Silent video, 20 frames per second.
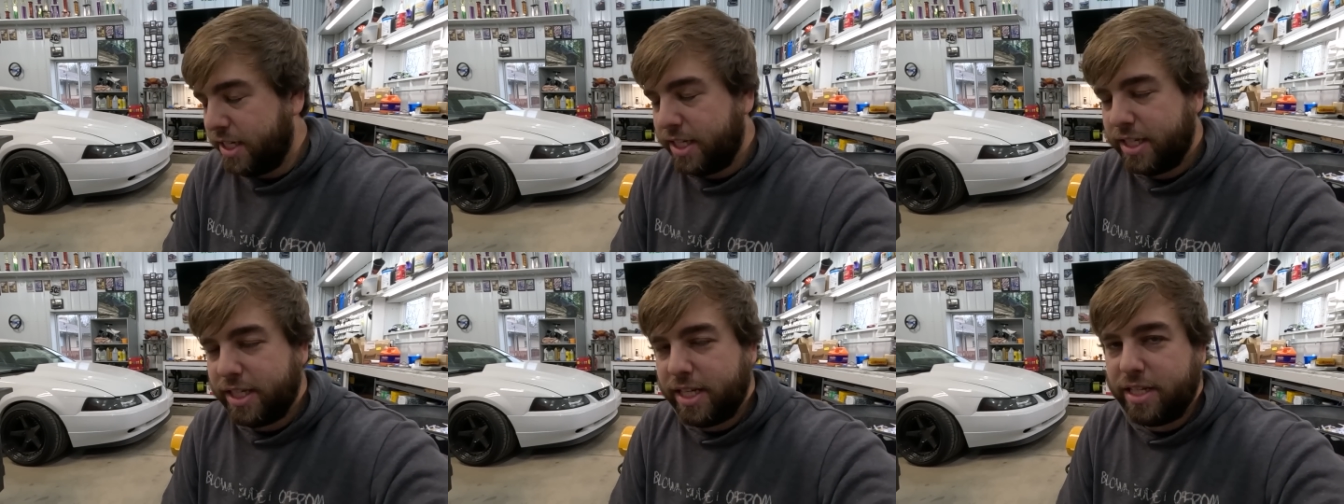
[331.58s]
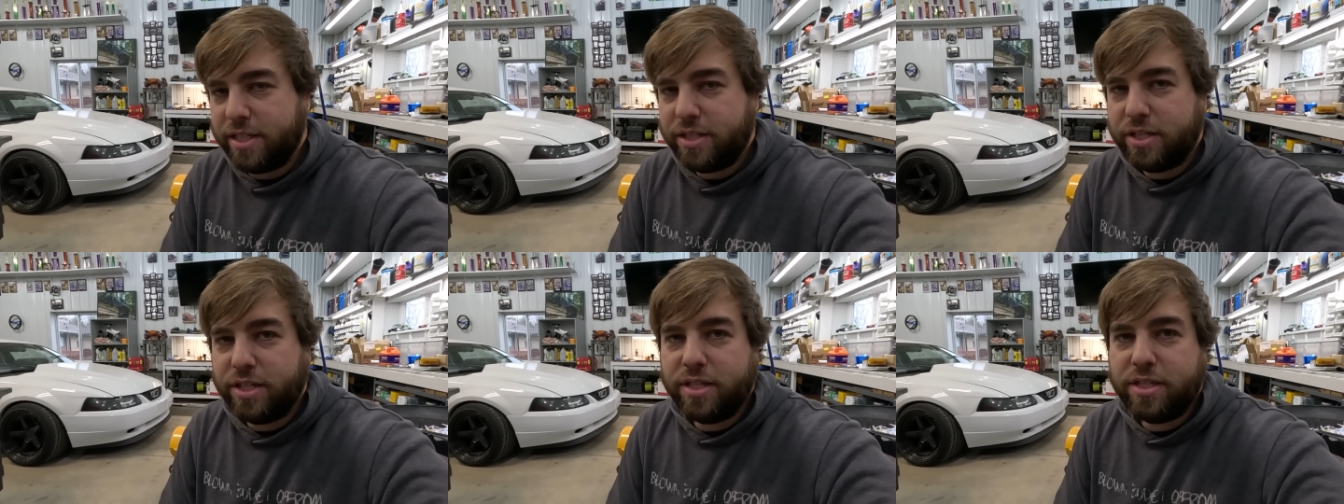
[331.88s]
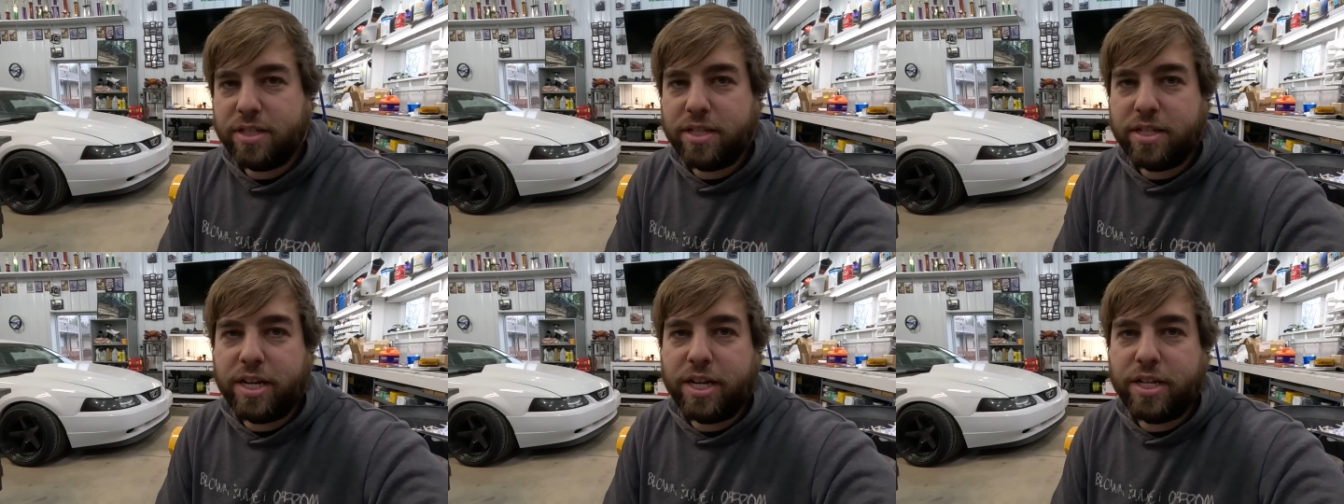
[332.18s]
and that's
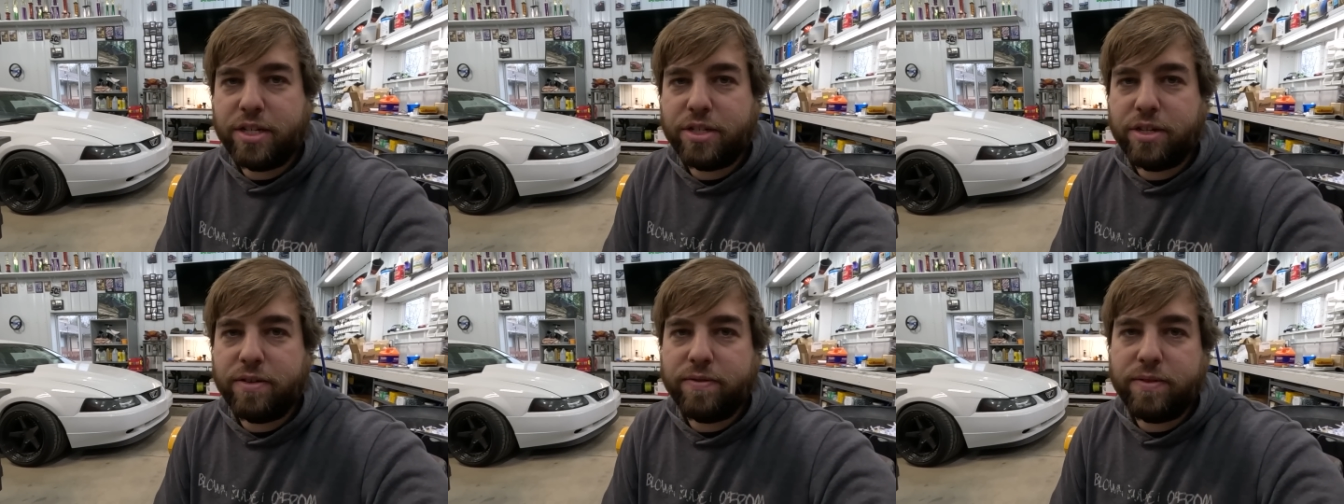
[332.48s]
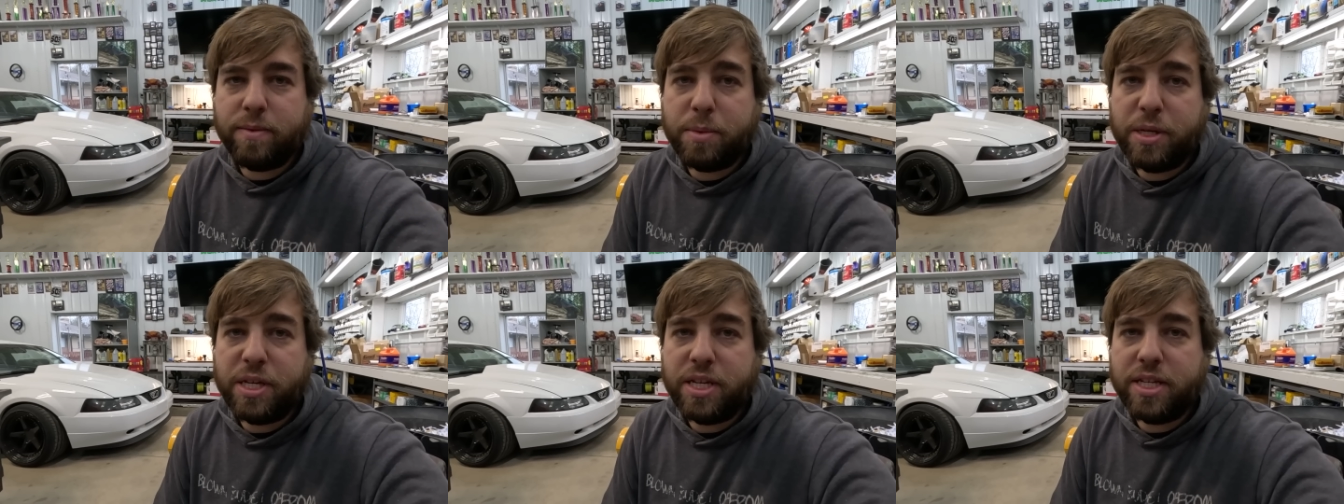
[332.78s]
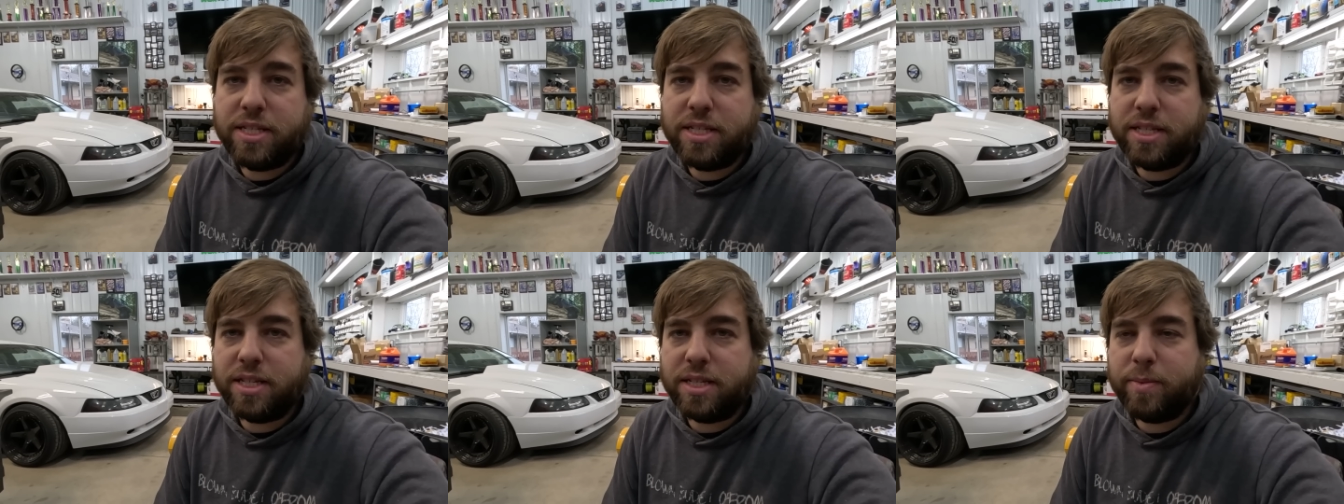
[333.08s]
just the nature of the
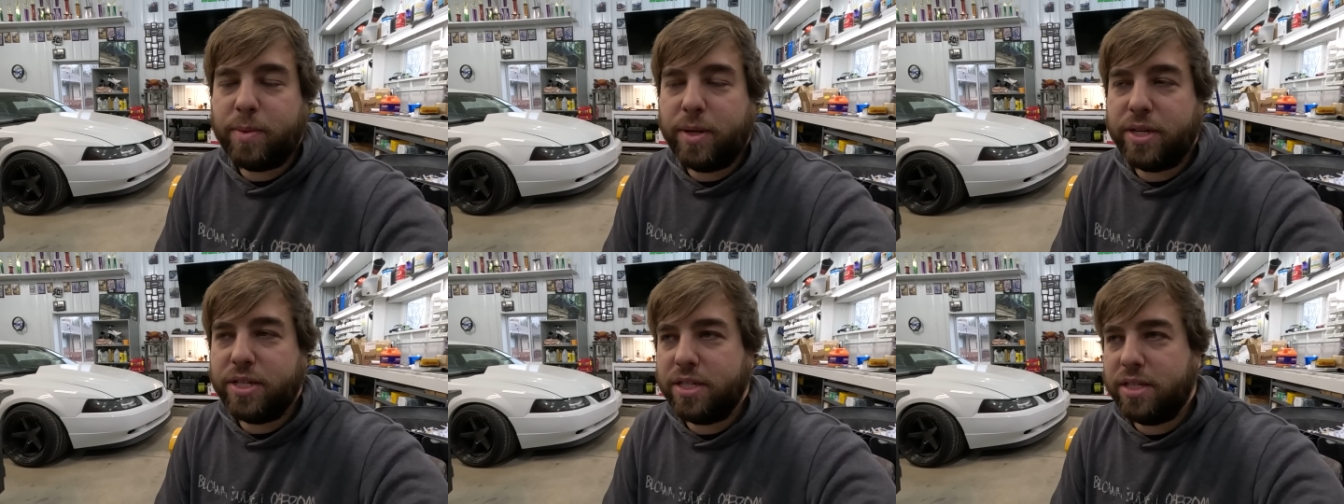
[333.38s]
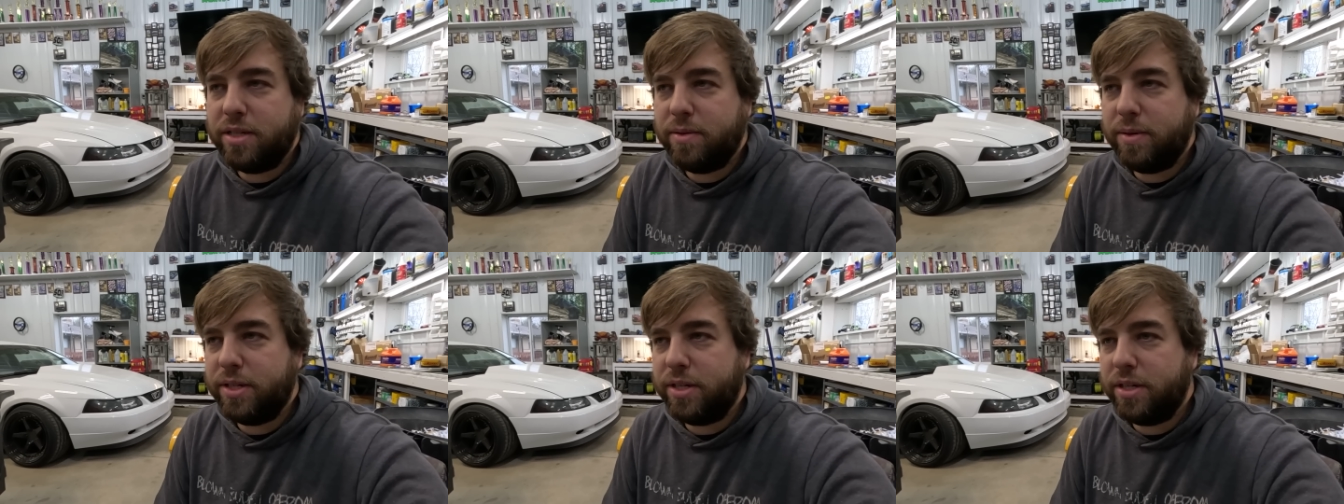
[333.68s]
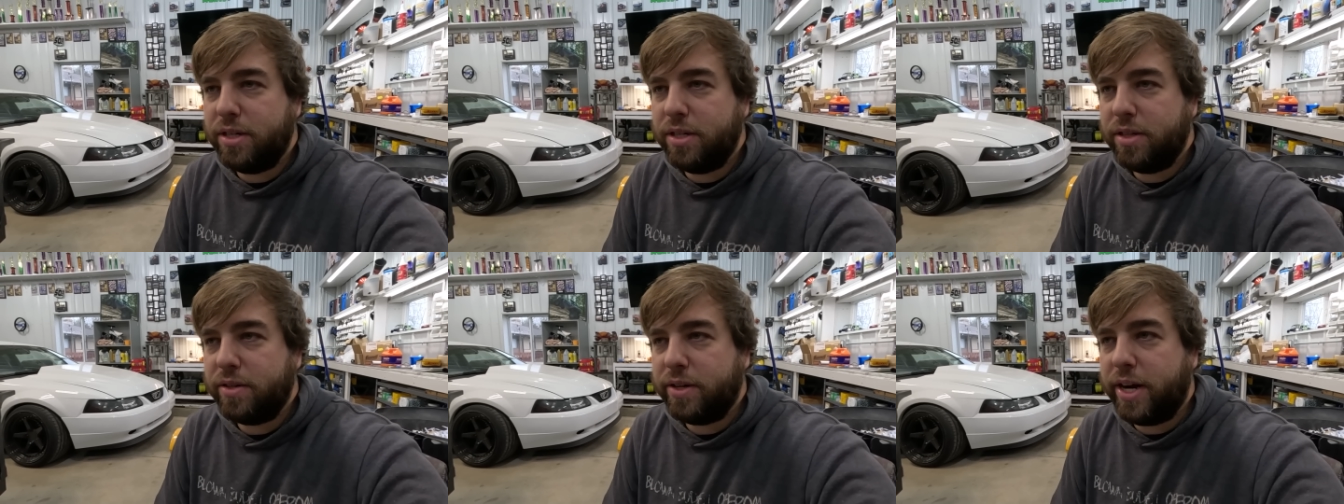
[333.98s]
beast, especially when
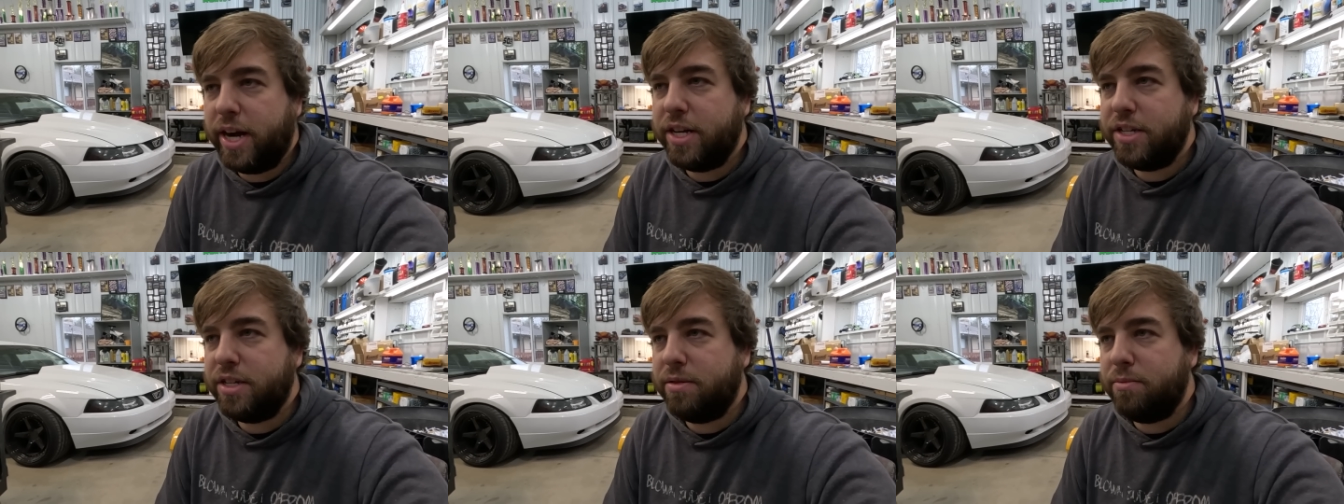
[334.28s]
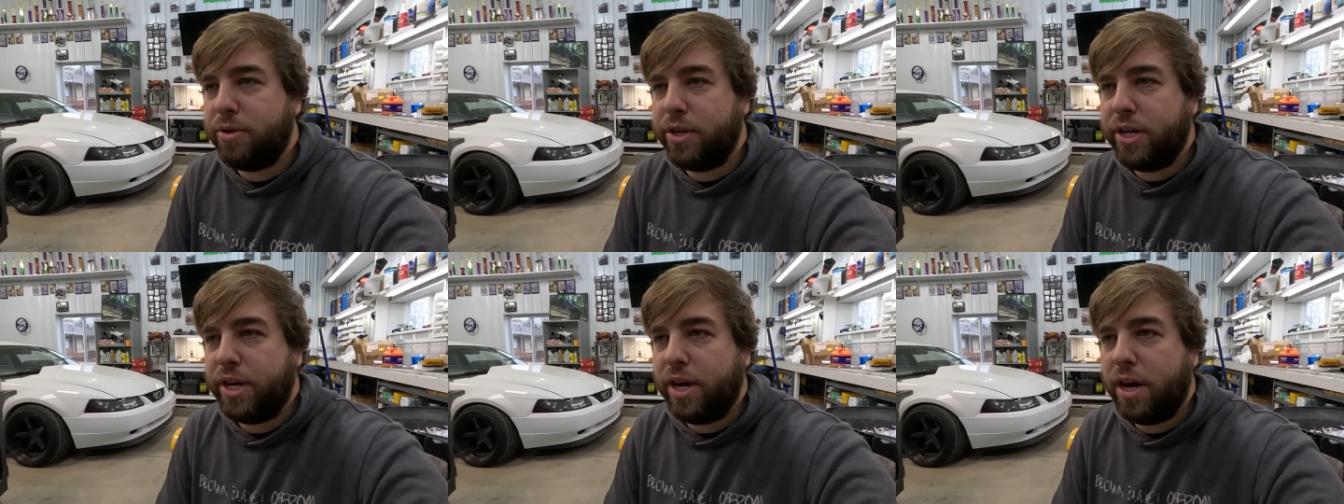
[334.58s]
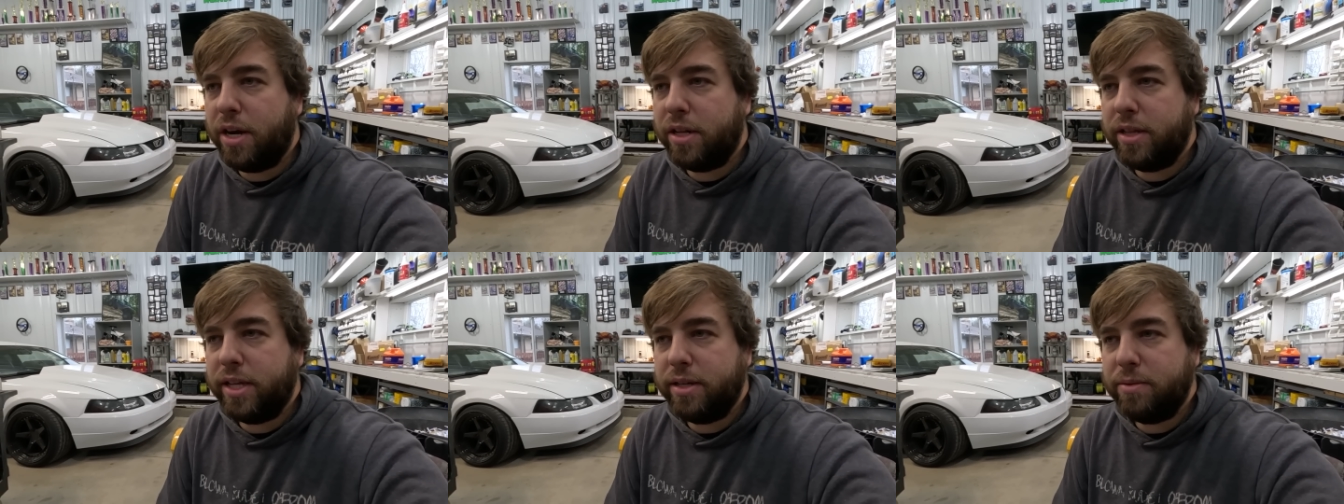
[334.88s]
you're thrashing pretty
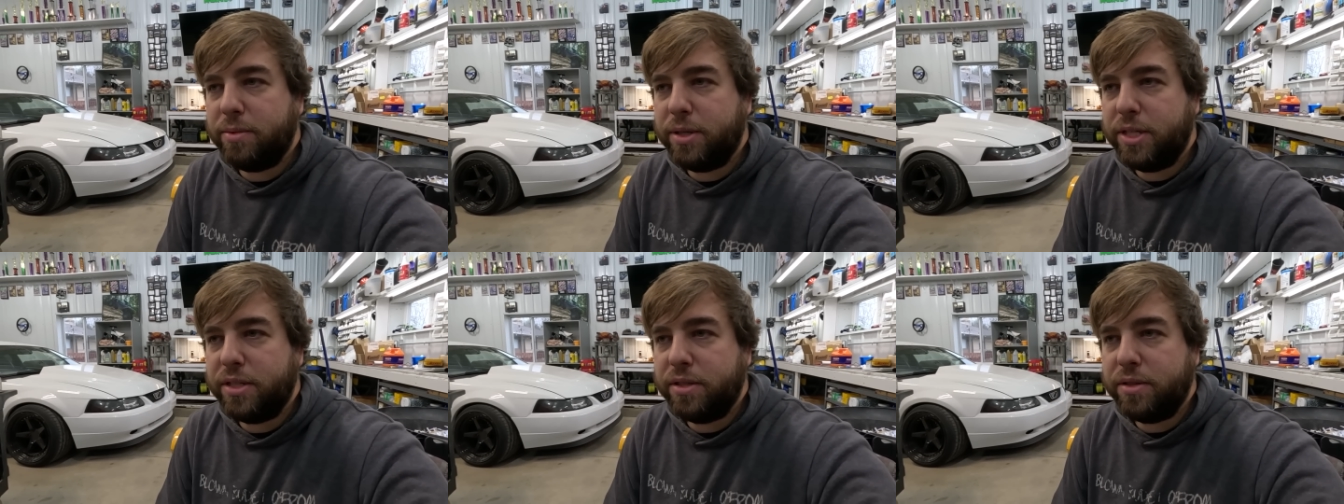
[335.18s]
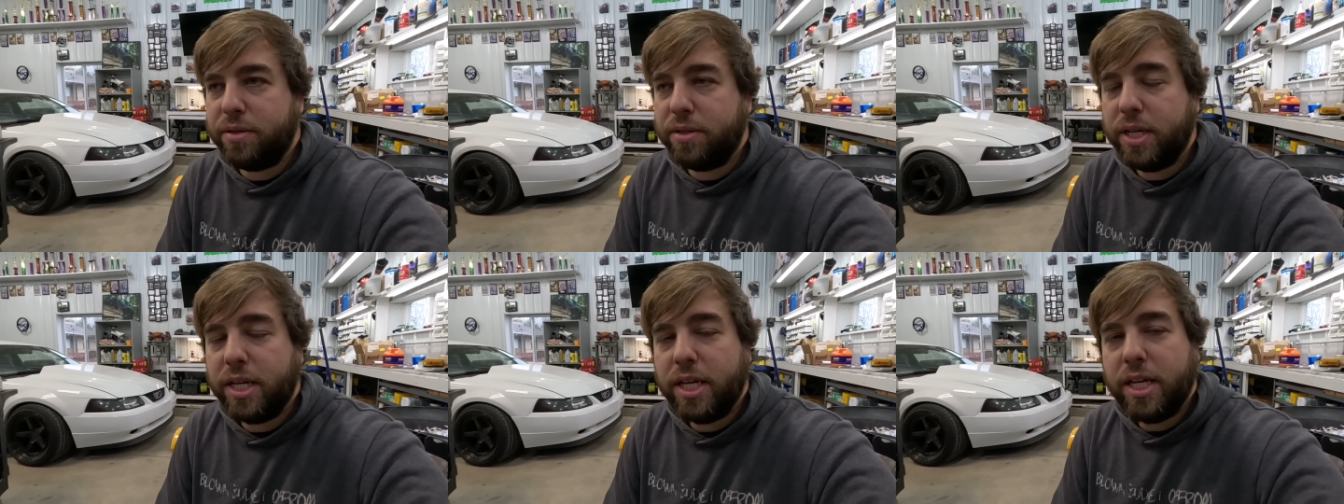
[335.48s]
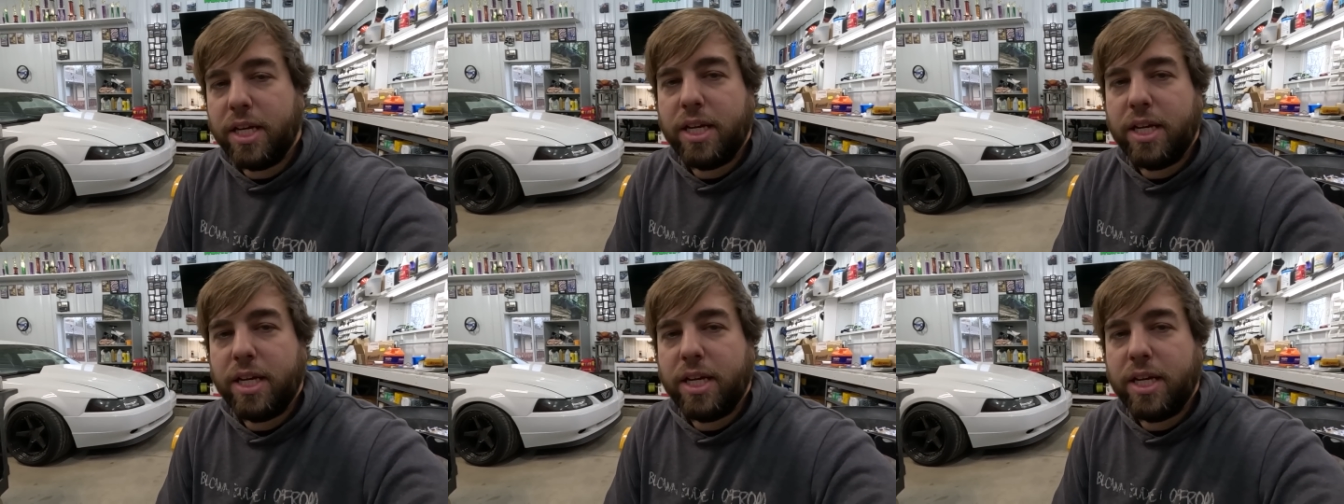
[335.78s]
hard like we do.